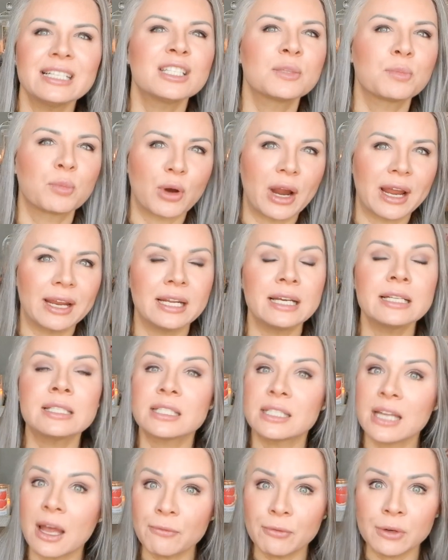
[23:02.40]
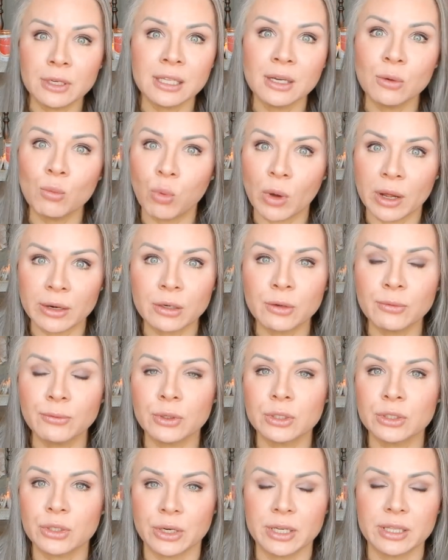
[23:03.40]
It's bright. It's definitely
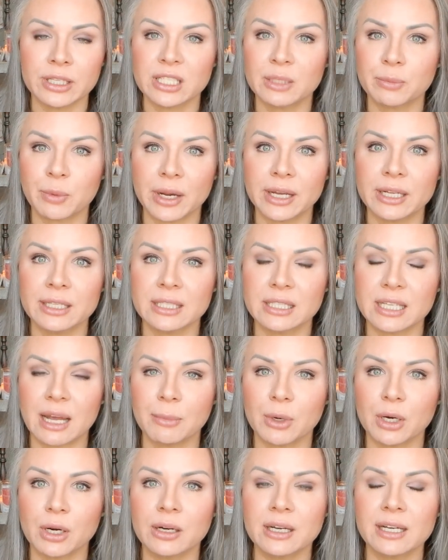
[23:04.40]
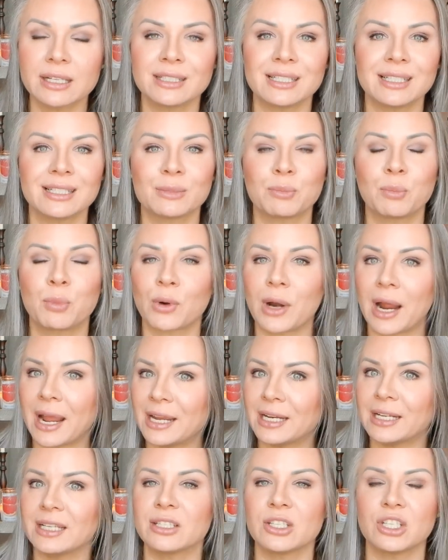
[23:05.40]
wonderful during the spring and summer because it's
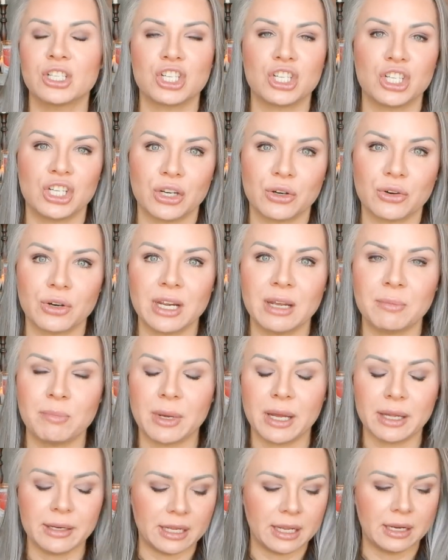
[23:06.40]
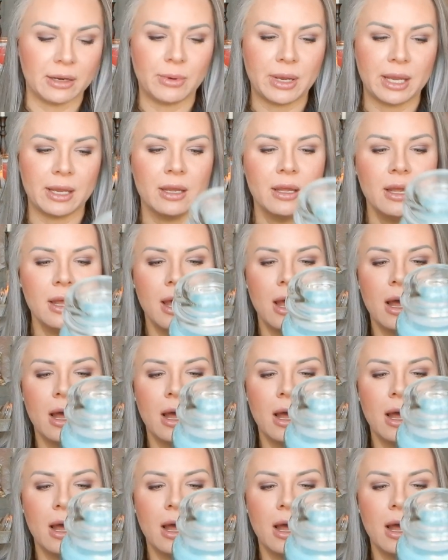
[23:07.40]
bright, it's cheery, but anyway.